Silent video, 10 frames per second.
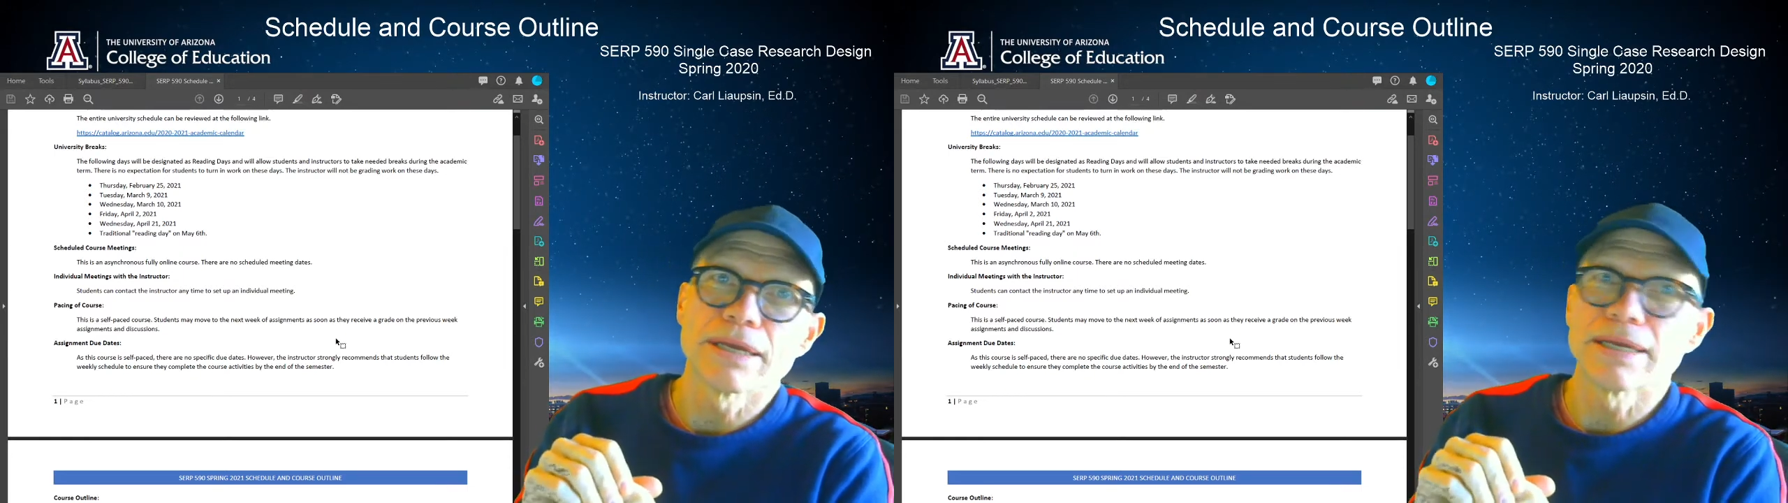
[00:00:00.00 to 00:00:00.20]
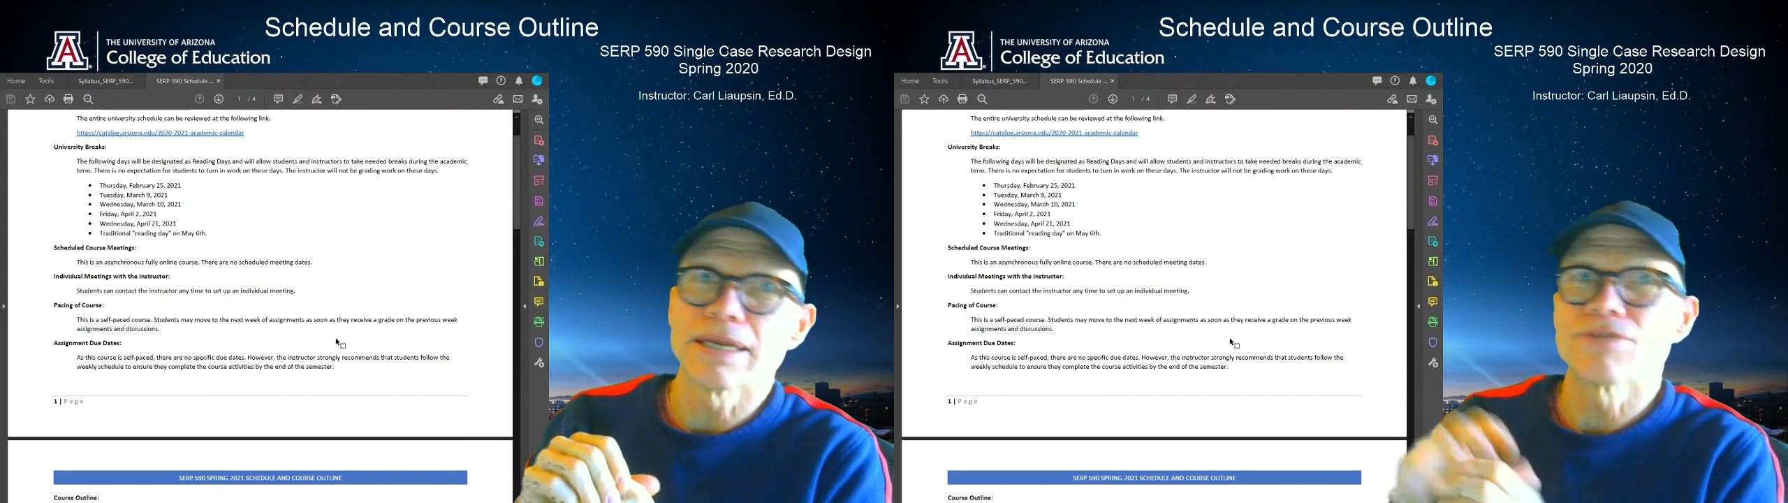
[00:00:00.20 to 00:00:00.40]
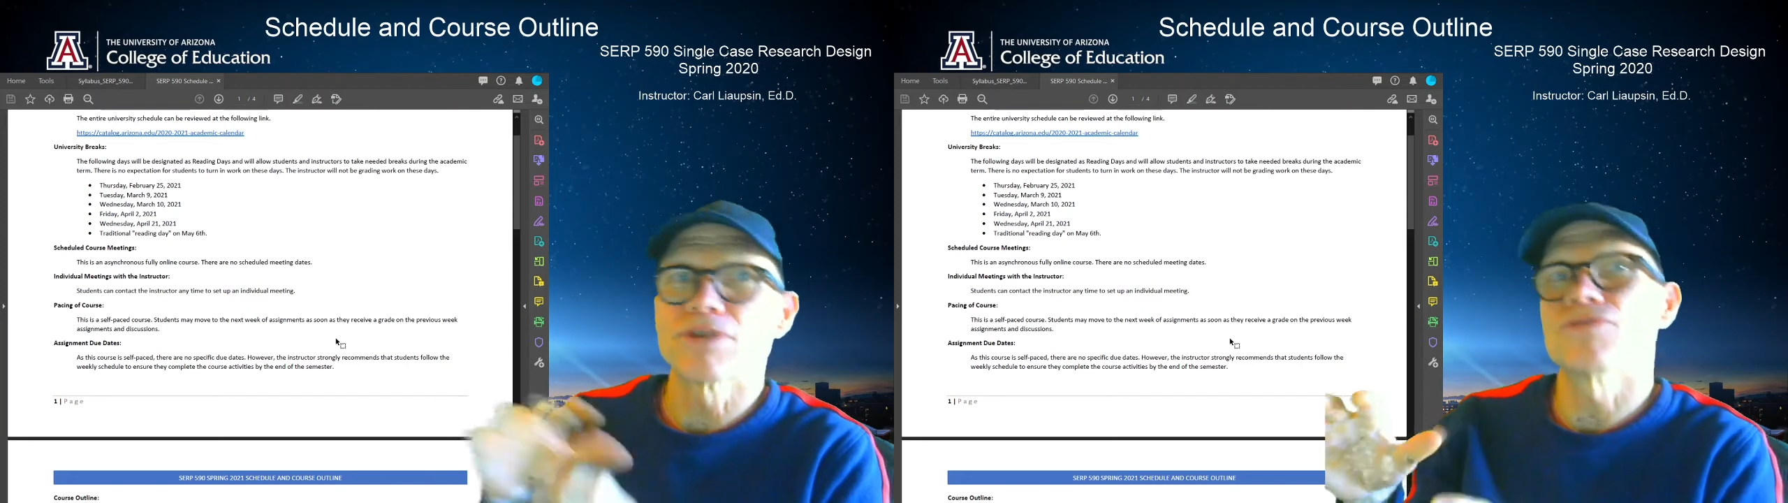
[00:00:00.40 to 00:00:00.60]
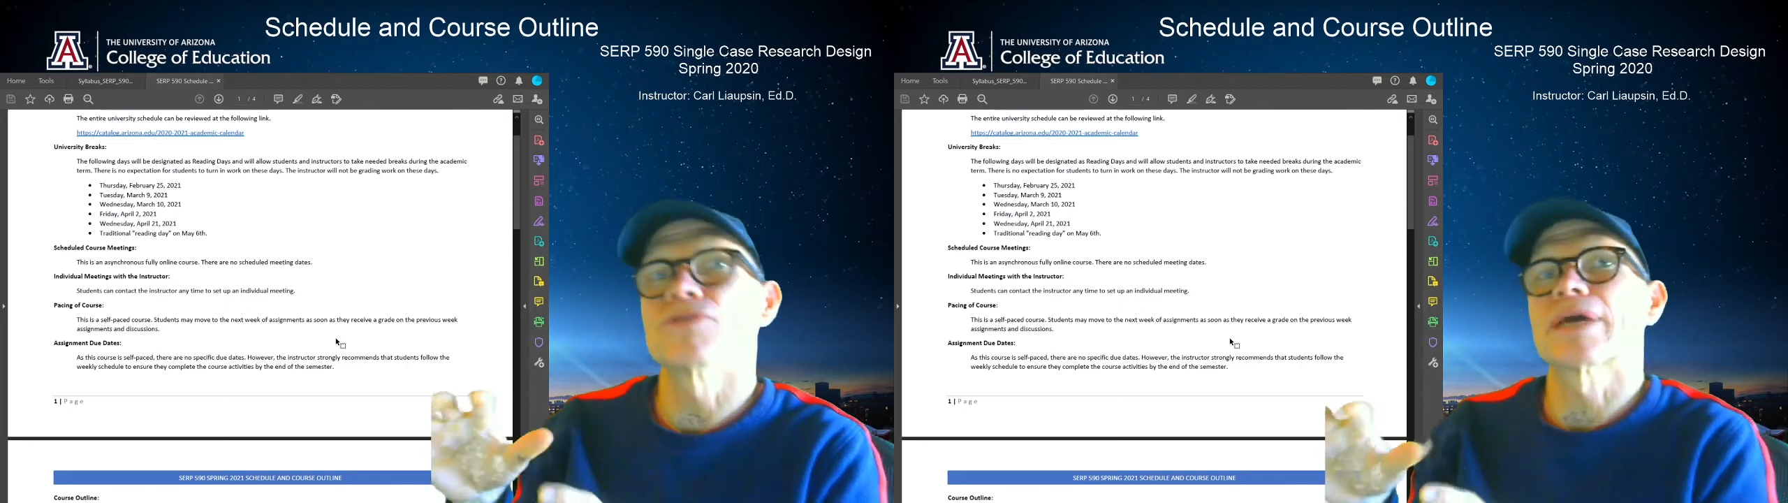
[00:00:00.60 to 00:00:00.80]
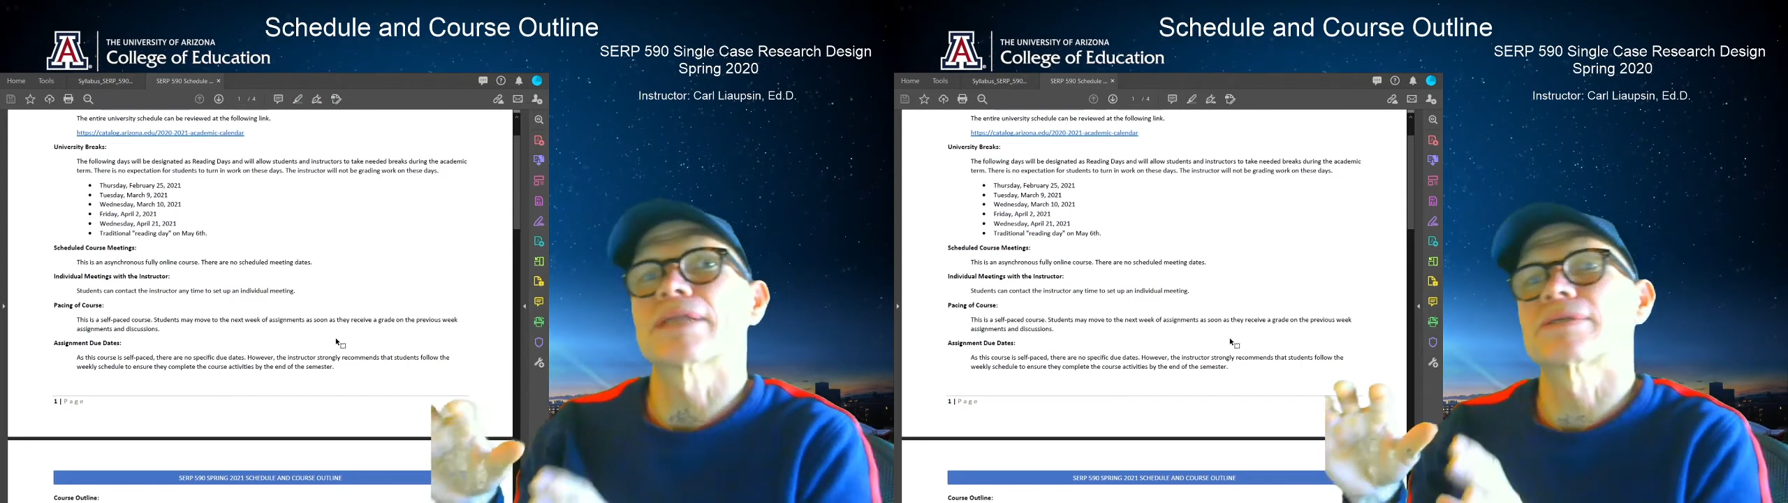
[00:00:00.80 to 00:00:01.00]
even if you
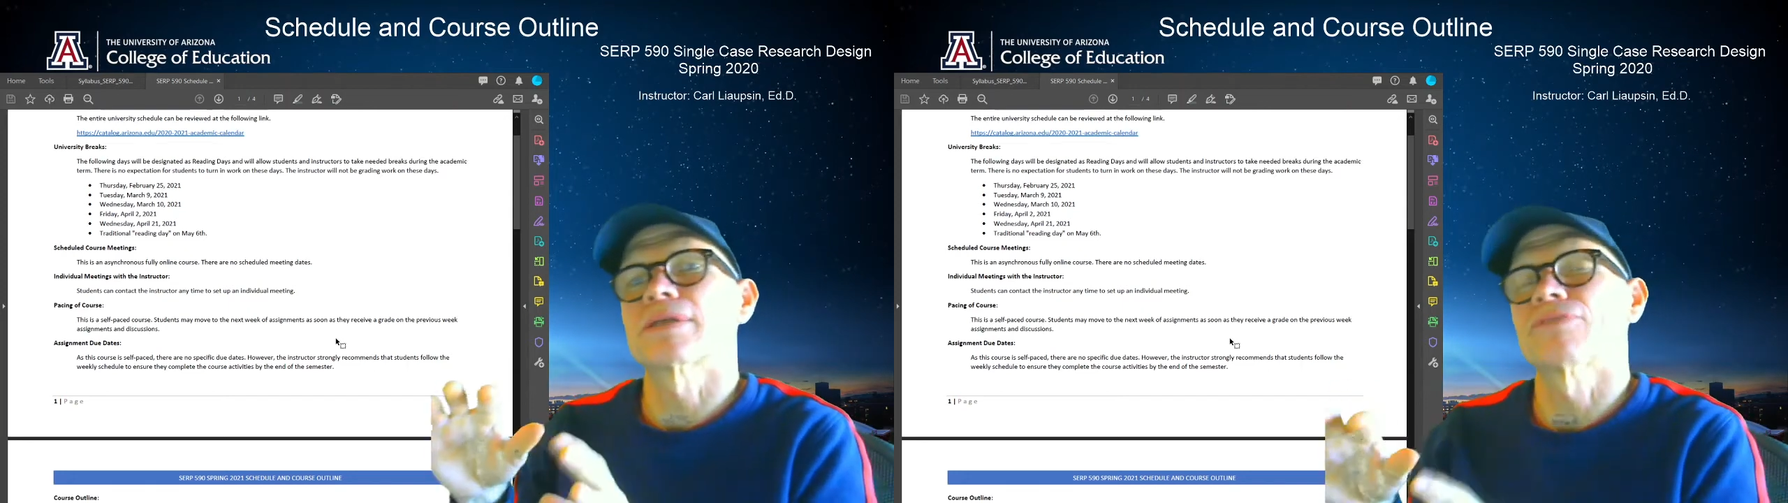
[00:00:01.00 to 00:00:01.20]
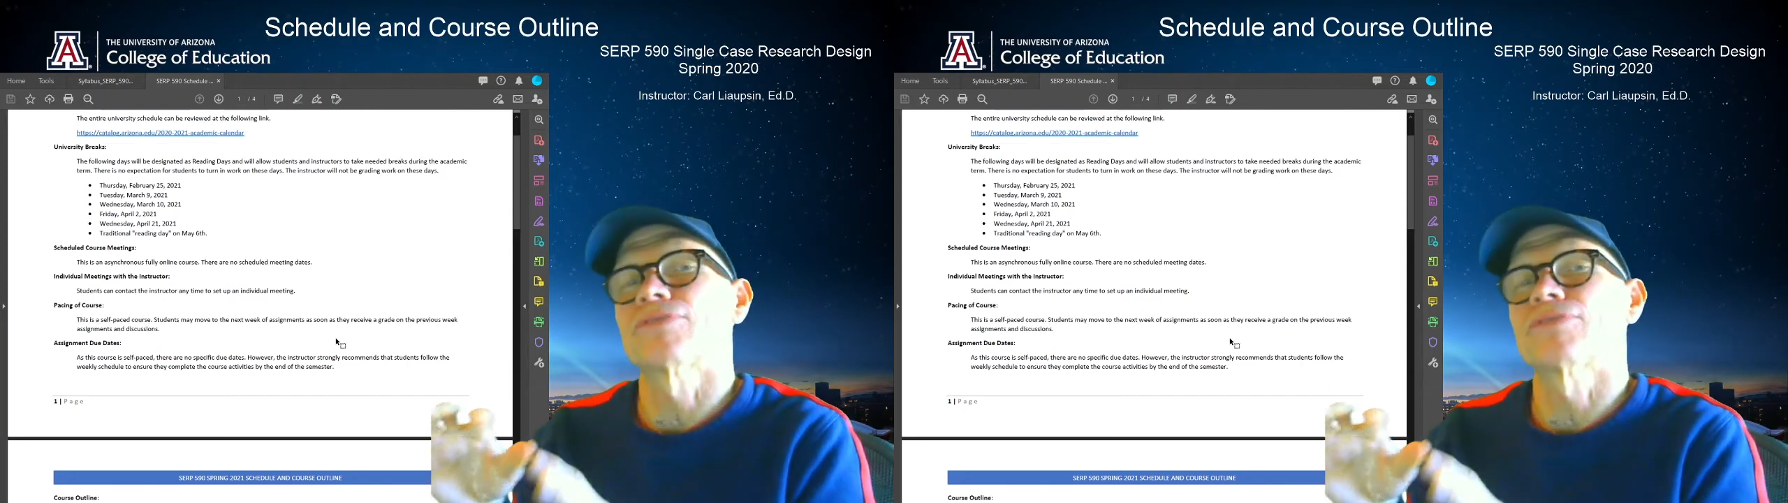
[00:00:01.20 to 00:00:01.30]
get stuff